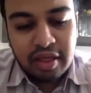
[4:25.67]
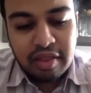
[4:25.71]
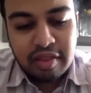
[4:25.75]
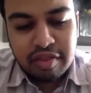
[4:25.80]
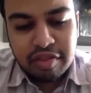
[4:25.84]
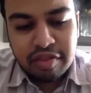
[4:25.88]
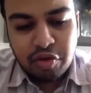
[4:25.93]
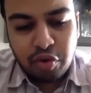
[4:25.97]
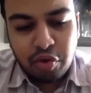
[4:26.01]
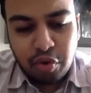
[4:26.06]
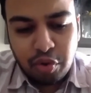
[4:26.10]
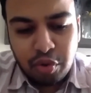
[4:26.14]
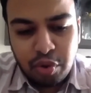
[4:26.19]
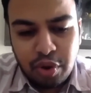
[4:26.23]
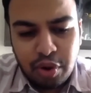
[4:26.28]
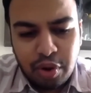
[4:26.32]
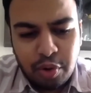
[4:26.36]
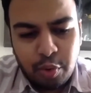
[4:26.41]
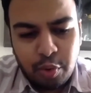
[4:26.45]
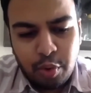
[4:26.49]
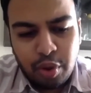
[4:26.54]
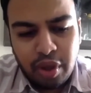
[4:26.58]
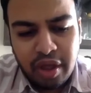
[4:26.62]
So
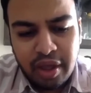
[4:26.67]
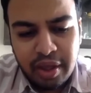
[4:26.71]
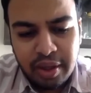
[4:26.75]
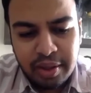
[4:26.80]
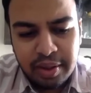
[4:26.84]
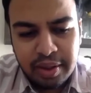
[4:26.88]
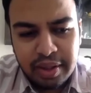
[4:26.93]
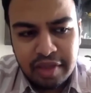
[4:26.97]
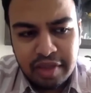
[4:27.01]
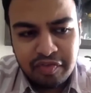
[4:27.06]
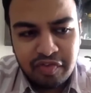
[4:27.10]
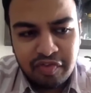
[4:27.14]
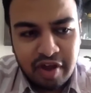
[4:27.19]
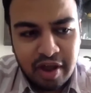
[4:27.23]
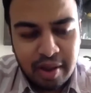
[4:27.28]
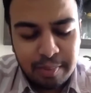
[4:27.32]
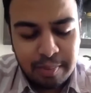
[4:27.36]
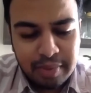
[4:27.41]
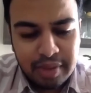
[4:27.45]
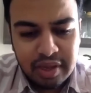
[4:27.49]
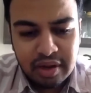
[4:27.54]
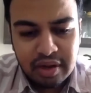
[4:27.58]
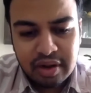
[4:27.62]
if
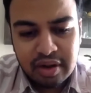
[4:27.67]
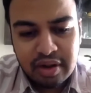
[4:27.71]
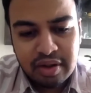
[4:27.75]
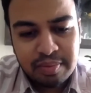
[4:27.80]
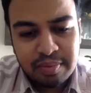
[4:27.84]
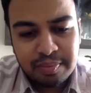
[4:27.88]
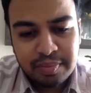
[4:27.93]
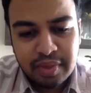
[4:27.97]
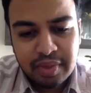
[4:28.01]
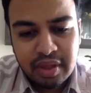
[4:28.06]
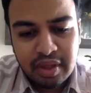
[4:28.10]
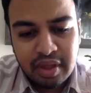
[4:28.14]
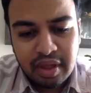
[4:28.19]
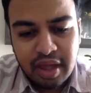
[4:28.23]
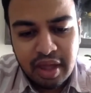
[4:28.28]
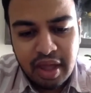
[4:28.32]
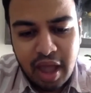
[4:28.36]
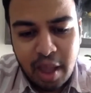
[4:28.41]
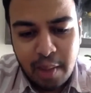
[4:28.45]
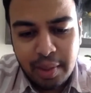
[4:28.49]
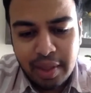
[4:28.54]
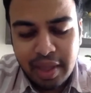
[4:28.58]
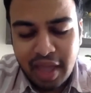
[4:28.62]
I'm here
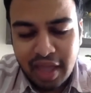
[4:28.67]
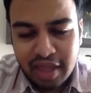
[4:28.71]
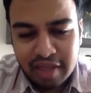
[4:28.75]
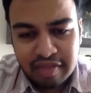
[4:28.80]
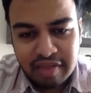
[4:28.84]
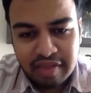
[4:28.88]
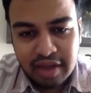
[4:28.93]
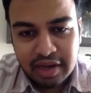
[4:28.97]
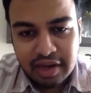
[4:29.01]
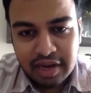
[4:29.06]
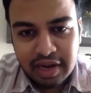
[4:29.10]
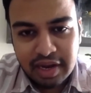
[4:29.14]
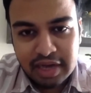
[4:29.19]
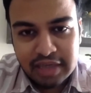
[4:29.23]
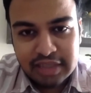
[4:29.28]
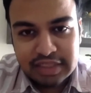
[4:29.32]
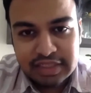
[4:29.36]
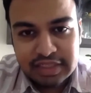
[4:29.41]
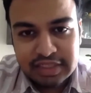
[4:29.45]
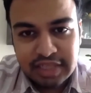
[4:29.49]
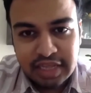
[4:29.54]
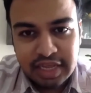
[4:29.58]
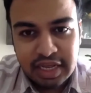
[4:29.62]
having anxiety, let's
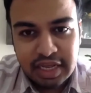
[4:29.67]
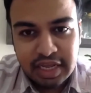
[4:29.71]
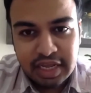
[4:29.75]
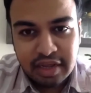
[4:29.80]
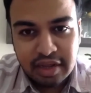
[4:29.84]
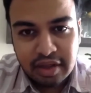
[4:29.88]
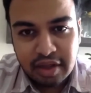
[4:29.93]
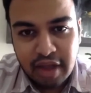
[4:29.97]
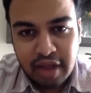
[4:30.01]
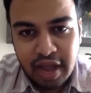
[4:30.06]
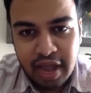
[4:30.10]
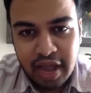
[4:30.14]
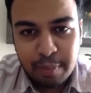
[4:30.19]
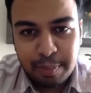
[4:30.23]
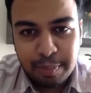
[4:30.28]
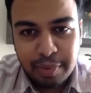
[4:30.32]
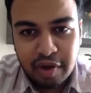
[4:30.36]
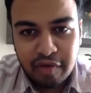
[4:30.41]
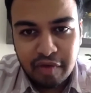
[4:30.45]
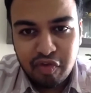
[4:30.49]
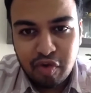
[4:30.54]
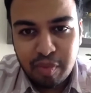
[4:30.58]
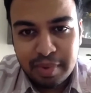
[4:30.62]
just say I have
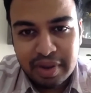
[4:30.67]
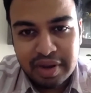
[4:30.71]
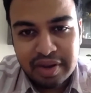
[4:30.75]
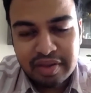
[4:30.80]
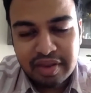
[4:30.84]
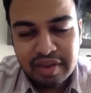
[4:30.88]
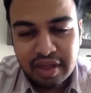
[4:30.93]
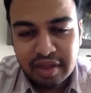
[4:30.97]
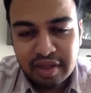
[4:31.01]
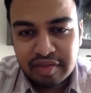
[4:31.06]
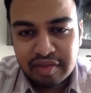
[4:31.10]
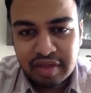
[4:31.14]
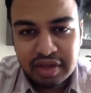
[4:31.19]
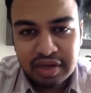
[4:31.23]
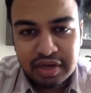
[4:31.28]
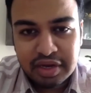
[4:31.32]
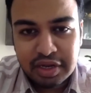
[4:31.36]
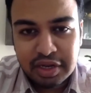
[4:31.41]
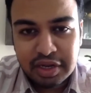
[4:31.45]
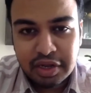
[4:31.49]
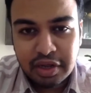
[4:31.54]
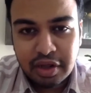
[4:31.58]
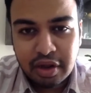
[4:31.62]
performance
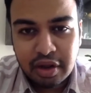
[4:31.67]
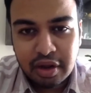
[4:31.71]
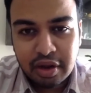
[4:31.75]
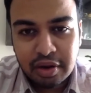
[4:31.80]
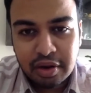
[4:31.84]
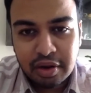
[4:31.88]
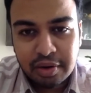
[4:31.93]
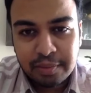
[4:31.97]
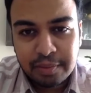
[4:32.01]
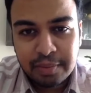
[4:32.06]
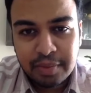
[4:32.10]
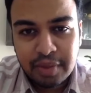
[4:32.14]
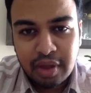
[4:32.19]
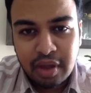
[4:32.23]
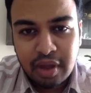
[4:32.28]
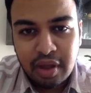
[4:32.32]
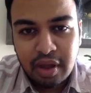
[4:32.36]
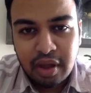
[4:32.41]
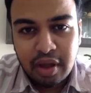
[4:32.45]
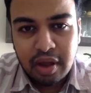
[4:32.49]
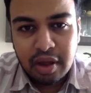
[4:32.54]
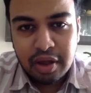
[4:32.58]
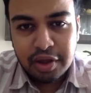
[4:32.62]
anxiety.
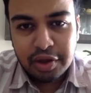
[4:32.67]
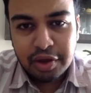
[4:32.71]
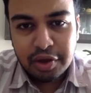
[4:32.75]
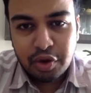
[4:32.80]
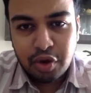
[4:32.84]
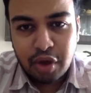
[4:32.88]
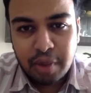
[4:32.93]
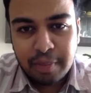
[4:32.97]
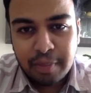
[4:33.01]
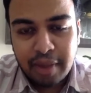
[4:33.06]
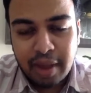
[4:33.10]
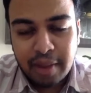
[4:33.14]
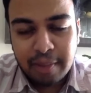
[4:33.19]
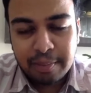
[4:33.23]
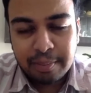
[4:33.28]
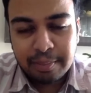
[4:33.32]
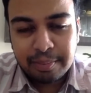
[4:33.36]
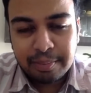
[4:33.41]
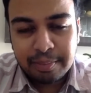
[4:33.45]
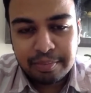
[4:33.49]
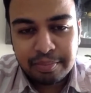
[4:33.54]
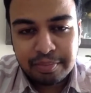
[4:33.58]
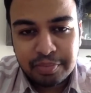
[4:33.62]

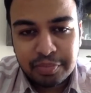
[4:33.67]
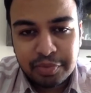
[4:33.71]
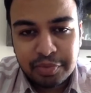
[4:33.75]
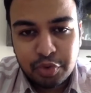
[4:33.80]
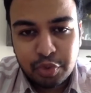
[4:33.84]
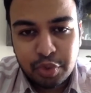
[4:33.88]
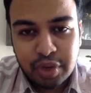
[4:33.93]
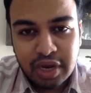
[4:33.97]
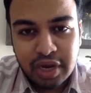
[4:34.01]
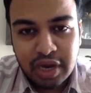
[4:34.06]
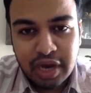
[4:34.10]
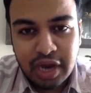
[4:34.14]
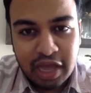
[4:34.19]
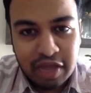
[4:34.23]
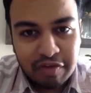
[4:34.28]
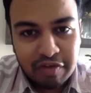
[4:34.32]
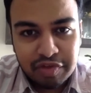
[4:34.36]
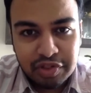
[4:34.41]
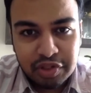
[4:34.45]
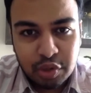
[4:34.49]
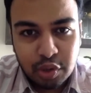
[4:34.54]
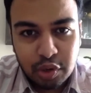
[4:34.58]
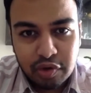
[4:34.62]
I'm doing
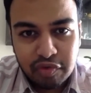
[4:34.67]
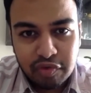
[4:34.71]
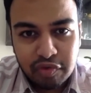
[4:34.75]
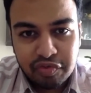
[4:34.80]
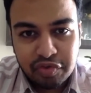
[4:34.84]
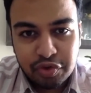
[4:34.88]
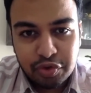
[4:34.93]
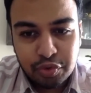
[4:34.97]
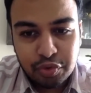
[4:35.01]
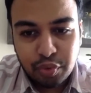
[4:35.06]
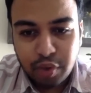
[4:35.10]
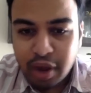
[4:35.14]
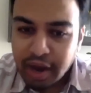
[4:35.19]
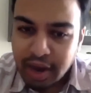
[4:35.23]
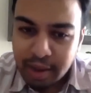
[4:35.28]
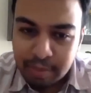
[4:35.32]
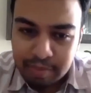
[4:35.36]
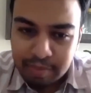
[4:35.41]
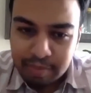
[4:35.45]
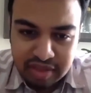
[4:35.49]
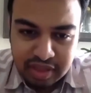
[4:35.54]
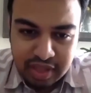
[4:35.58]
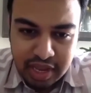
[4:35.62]
live with all of you, and
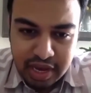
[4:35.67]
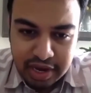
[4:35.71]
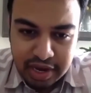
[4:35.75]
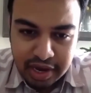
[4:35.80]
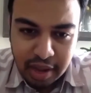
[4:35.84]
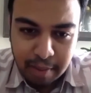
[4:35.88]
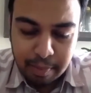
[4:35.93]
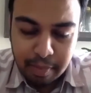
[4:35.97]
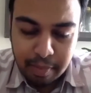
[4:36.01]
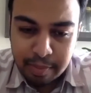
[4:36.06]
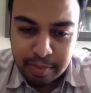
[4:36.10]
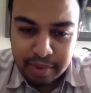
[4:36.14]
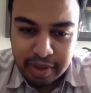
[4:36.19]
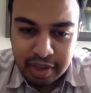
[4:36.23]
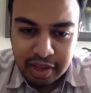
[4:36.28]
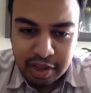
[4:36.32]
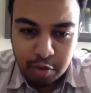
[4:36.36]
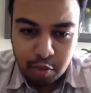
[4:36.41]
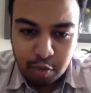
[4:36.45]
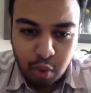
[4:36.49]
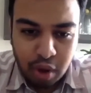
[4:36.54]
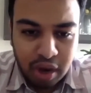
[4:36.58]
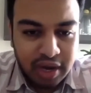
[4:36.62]
I'm seeing number
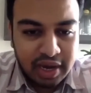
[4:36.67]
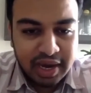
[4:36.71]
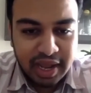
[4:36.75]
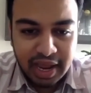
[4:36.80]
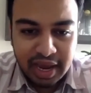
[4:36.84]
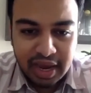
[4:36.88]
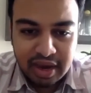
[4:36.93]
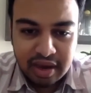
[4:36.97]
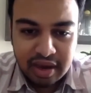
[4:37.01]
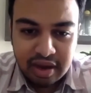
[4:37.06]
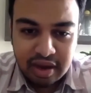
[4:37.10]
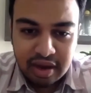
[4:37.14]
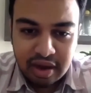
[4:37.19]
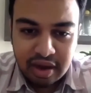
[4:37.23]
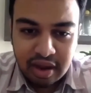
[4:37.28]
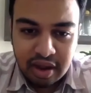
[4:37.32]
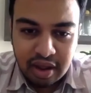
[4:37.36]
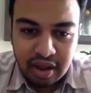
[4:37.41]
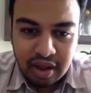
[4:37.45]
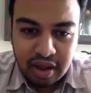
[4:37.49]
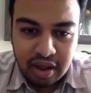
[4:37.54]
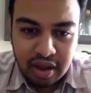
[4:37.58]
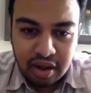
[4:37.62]
being 110.
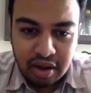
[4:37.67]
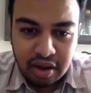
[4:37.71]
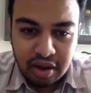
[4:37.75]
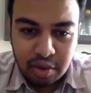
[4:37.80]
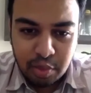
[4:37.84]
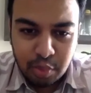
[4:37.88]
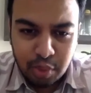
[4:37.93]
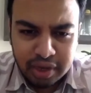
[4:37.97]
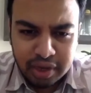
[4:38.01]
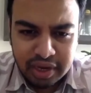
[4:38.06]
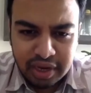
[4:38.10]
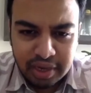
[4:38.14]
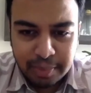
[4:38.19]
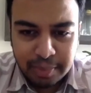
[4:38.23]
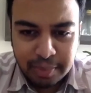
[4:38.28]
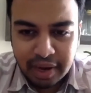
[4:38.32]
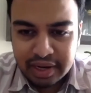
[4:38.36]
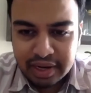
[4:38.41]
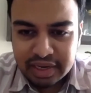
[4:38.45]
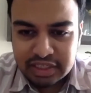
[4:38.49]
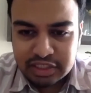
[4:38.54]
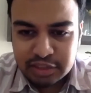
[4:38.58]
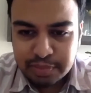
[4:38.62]
110
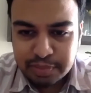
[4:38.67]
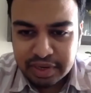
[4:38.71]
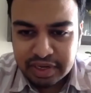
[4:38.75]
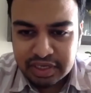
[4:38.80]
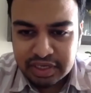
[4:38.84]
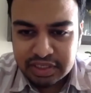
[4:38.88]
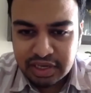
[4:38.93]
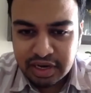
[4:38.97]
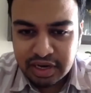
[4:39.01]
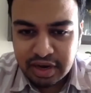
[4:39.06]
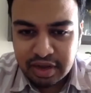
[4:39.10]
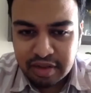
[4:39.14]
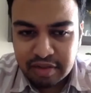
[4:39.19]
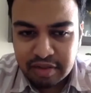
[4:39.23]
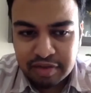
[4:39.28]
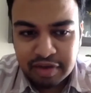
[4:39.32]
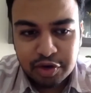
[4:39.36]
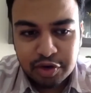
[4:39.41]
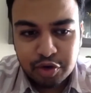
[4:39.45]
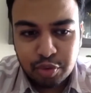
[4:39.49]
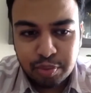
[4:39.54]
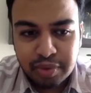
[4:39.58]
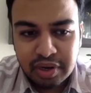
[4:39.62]
participants are
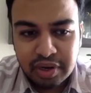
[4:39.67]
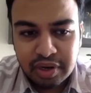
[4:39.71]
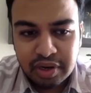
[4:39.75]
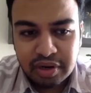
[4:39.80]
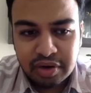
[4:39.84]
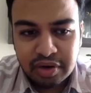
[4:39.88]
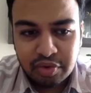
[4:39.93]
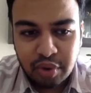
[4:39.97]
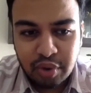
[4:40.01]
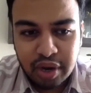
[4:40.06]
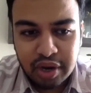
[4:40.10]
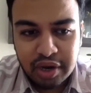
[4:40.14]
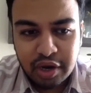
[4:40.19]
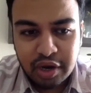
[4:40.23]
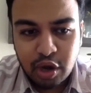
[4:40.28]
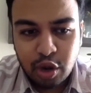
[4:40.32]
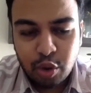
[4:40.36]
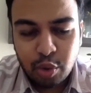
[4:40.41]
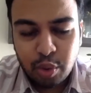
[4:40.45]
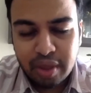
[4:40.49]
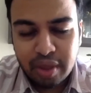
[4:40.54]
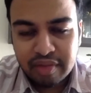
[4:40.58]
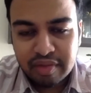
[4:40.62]
listening to me right
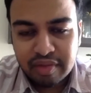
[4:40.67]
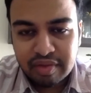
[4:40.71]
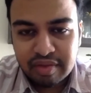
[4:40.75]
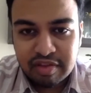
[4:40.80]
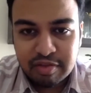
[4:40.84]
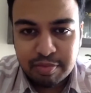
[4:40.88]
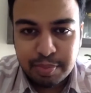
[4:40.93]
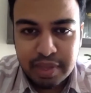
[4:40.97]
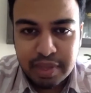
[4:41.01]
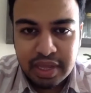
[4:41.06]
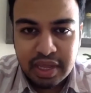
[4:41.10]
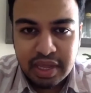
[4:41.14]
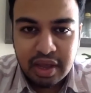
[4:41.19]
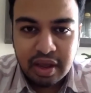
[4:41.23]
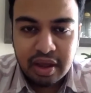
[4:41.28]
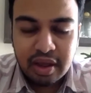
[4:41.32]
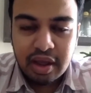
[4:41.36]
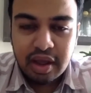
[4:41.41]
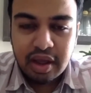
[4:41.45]
now as I speak.